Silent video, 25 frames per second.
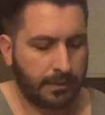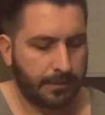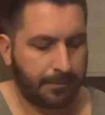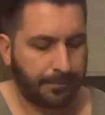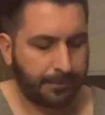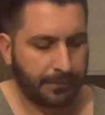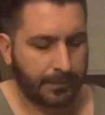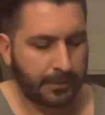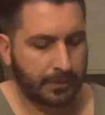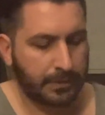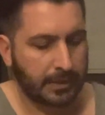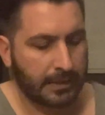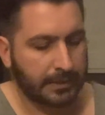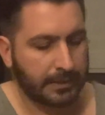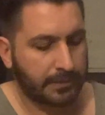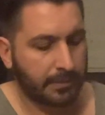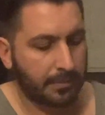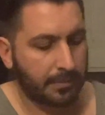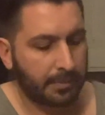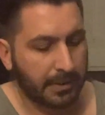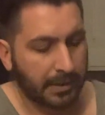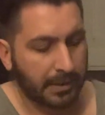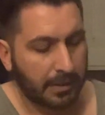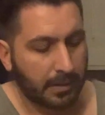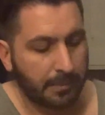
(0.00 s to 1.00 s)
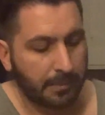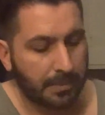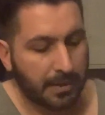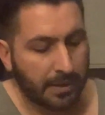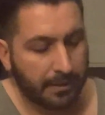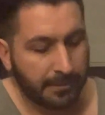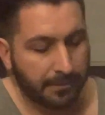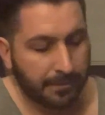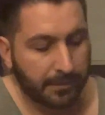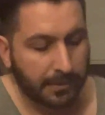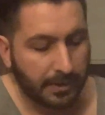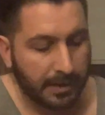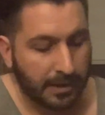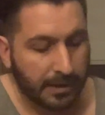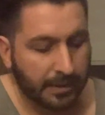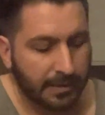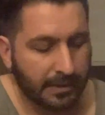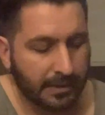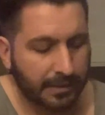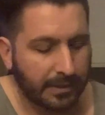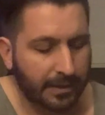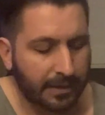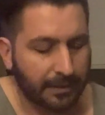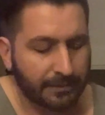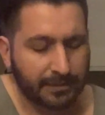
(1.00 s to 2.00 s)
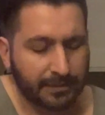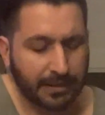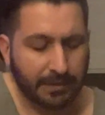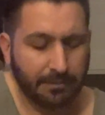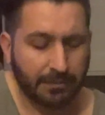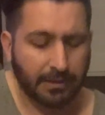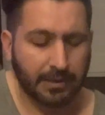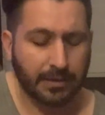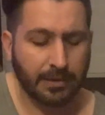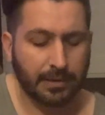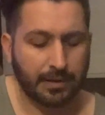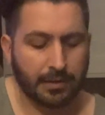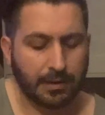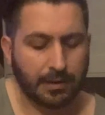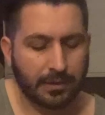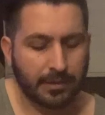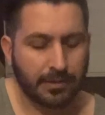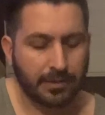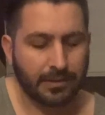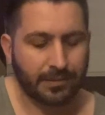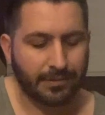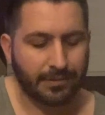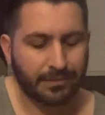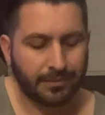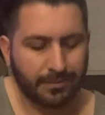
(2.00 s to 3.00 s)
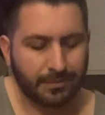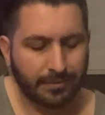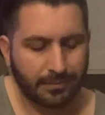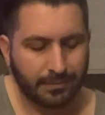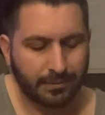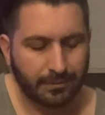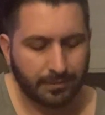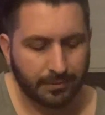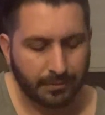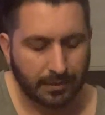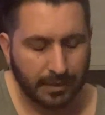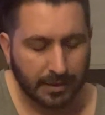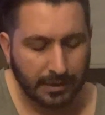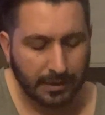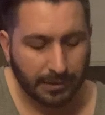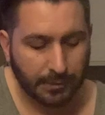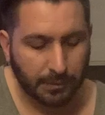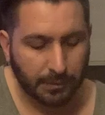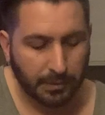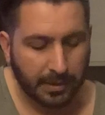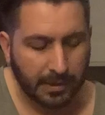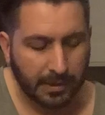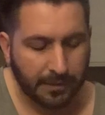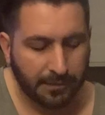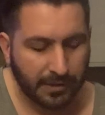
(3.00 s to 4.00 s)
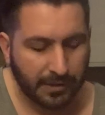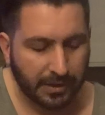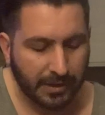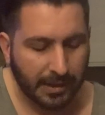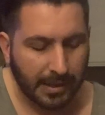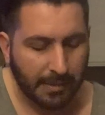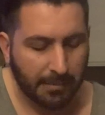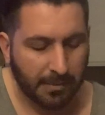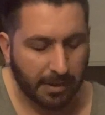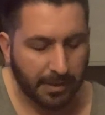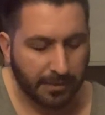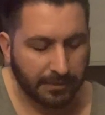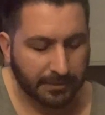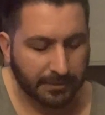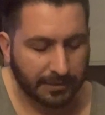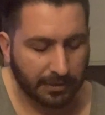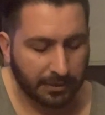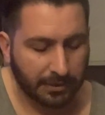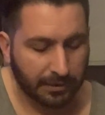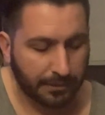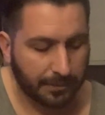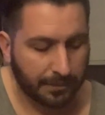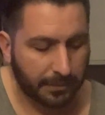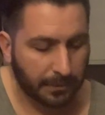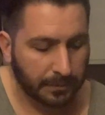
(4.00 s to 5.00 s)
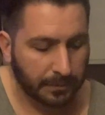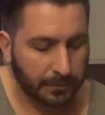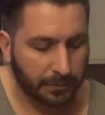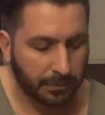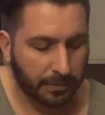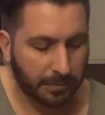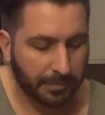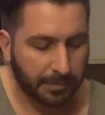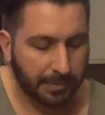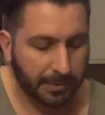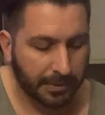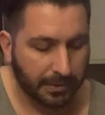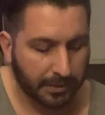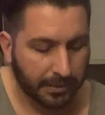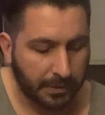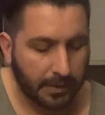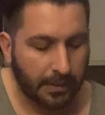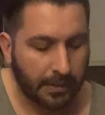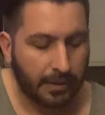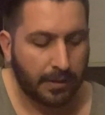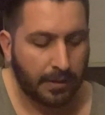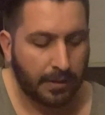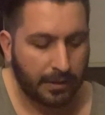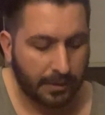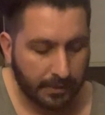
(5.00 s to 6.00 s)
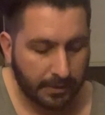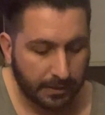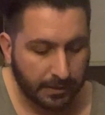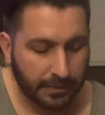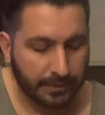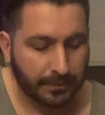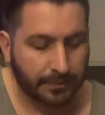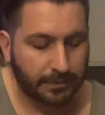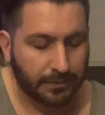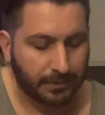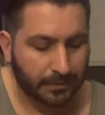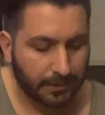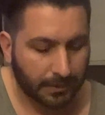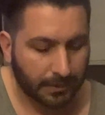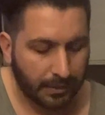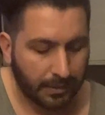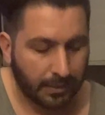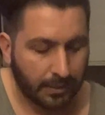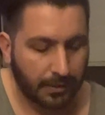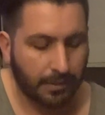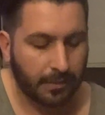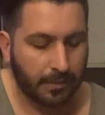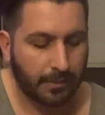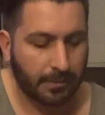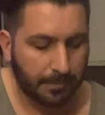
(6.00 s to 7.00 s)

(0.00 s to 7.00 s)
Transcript: So that's the picking pattern for that. I think I accidentally did I didn't do an F and an A minor instead on the first one, but it is C,